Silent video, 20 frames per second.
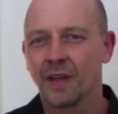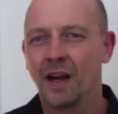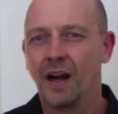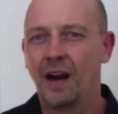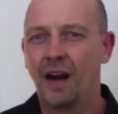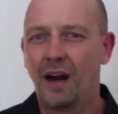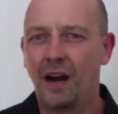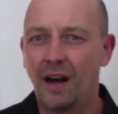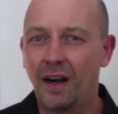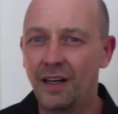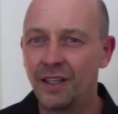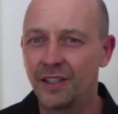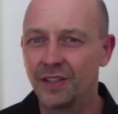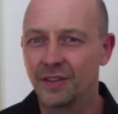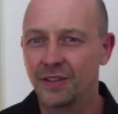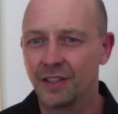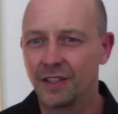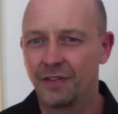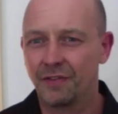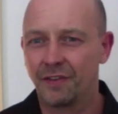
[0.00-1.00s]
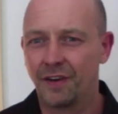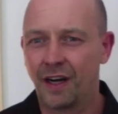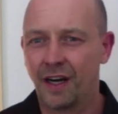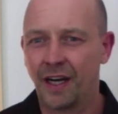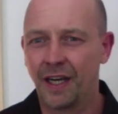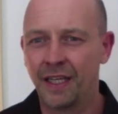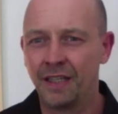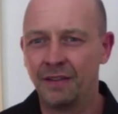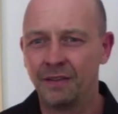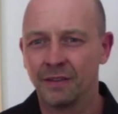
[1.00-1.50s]
hard to
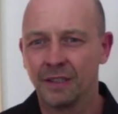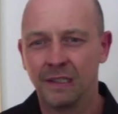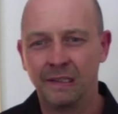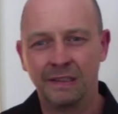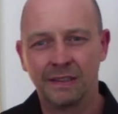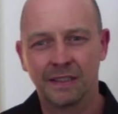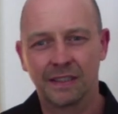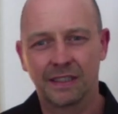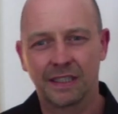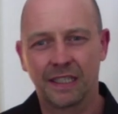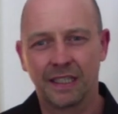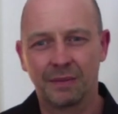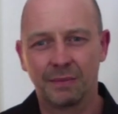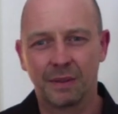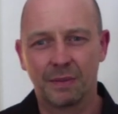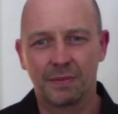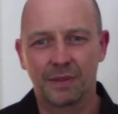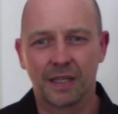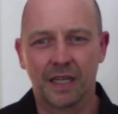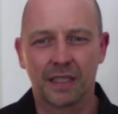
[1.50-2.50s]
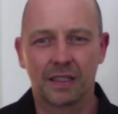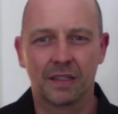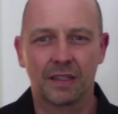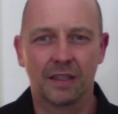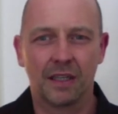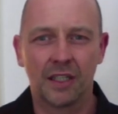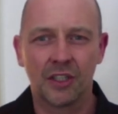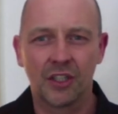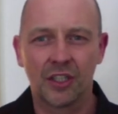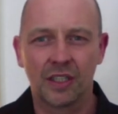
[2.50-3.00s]
define, can be
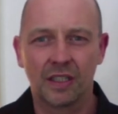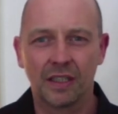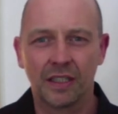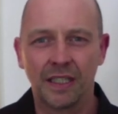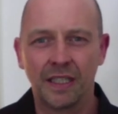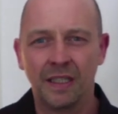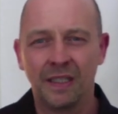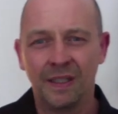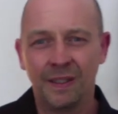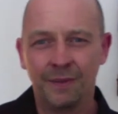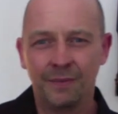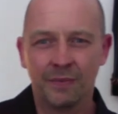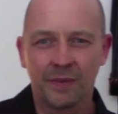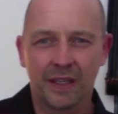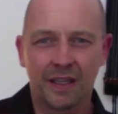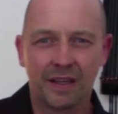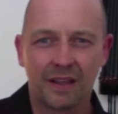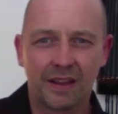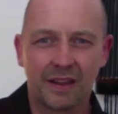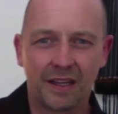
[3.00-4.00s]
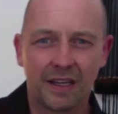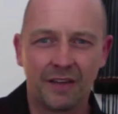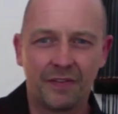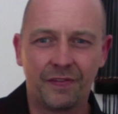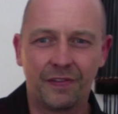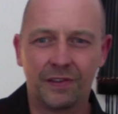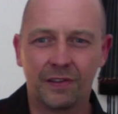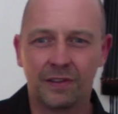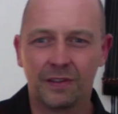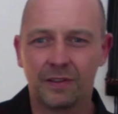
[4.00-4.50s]
psychologically, and
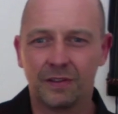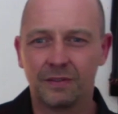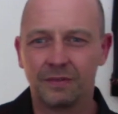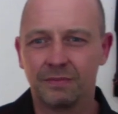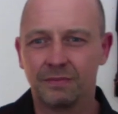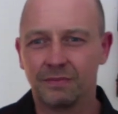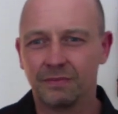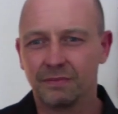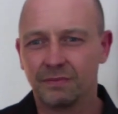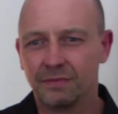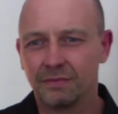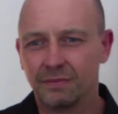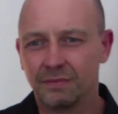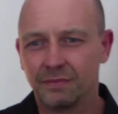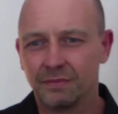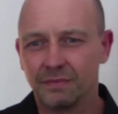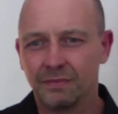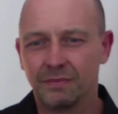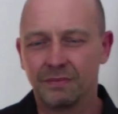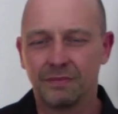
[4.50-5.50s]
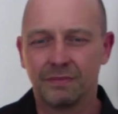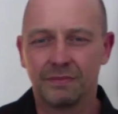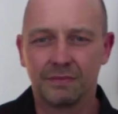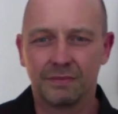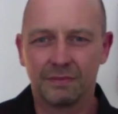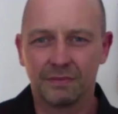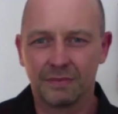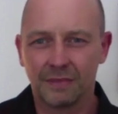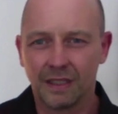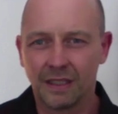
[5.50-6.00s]
therefore
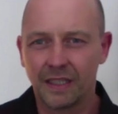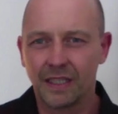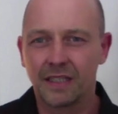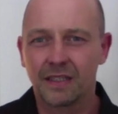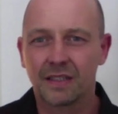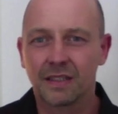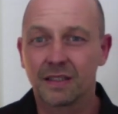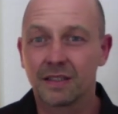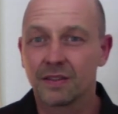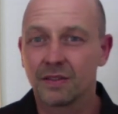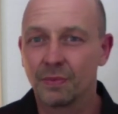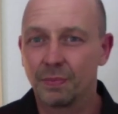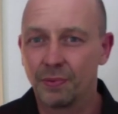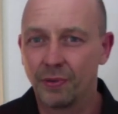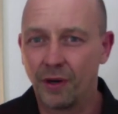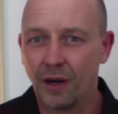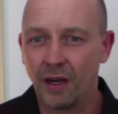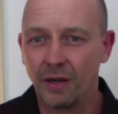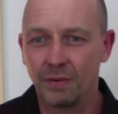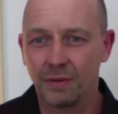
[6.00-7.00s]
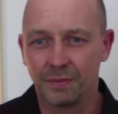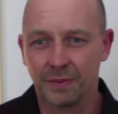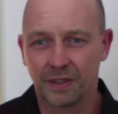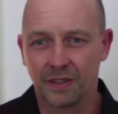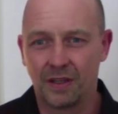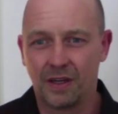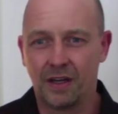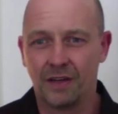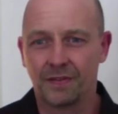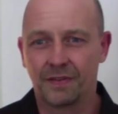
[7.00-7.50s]
leads to problems
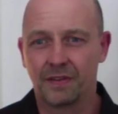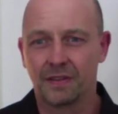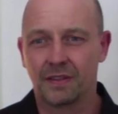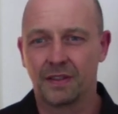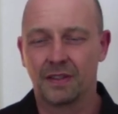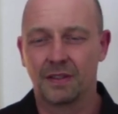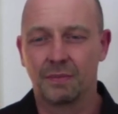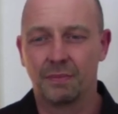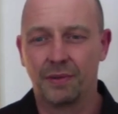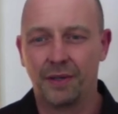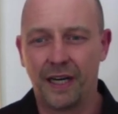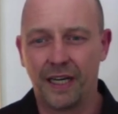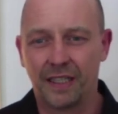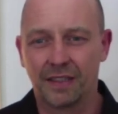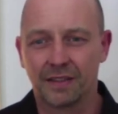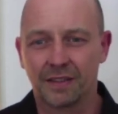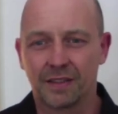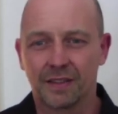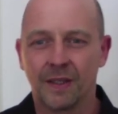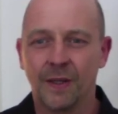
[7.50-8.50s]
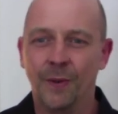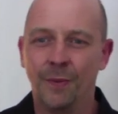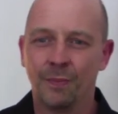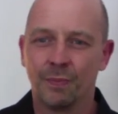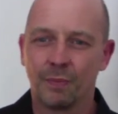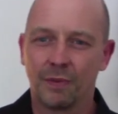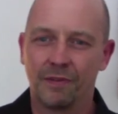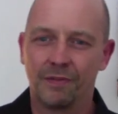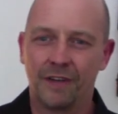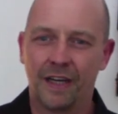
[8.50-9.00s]
often in the practice.
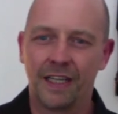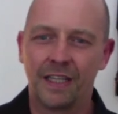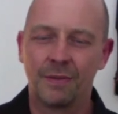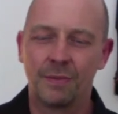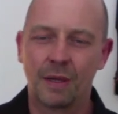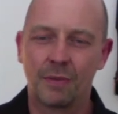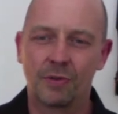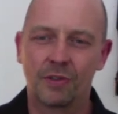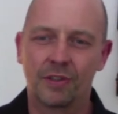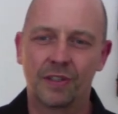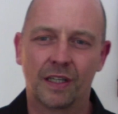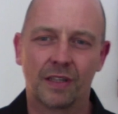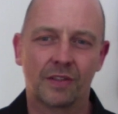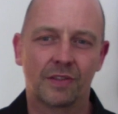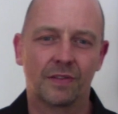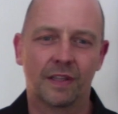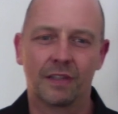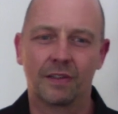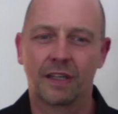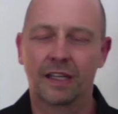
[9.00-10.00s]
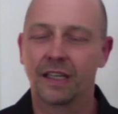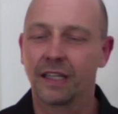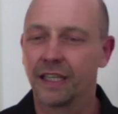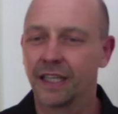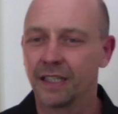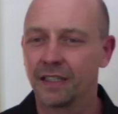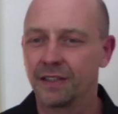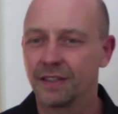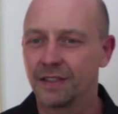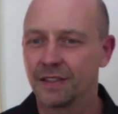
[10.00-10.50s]
But Vladimir Buteyko is very
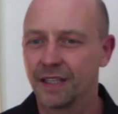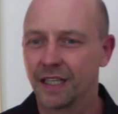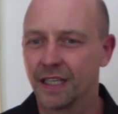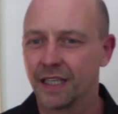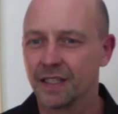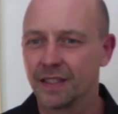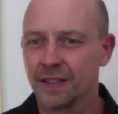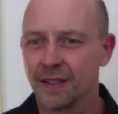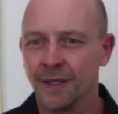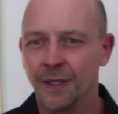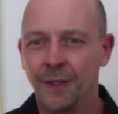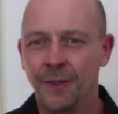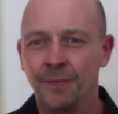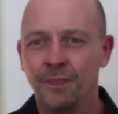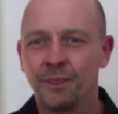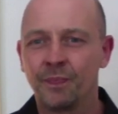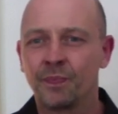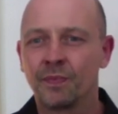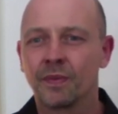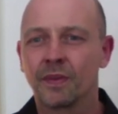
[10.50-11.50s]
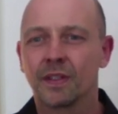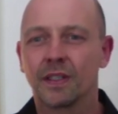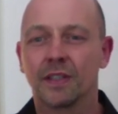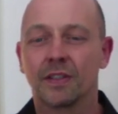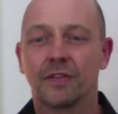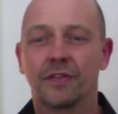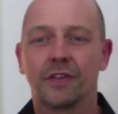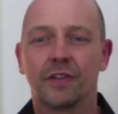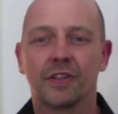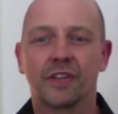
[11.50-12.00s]
clear and says to the
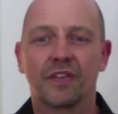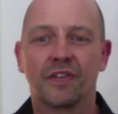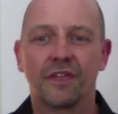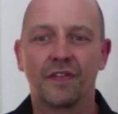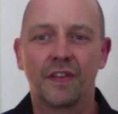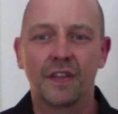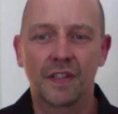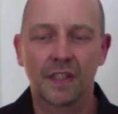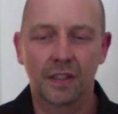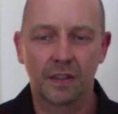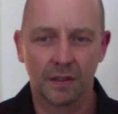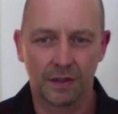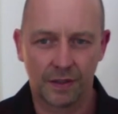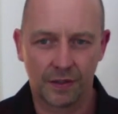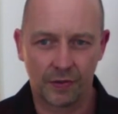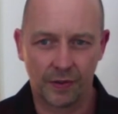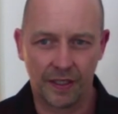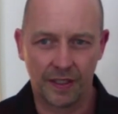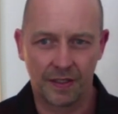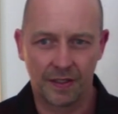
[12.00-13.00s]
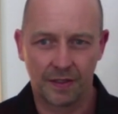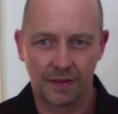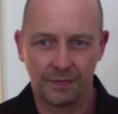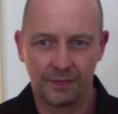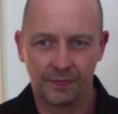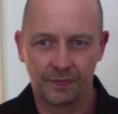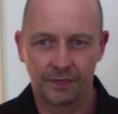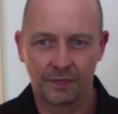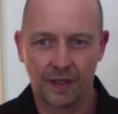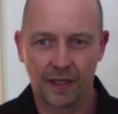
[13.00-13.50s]
first physical stress.
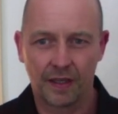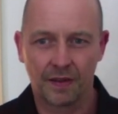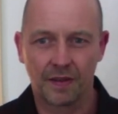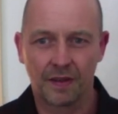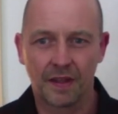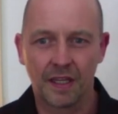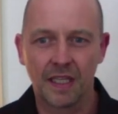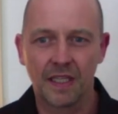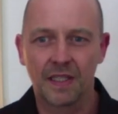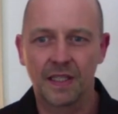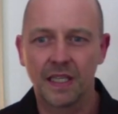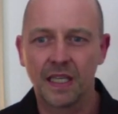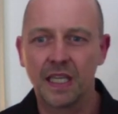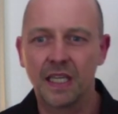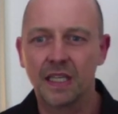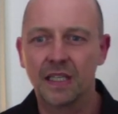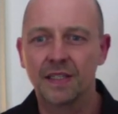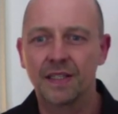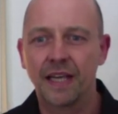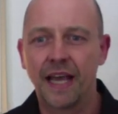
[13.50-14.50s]
And this is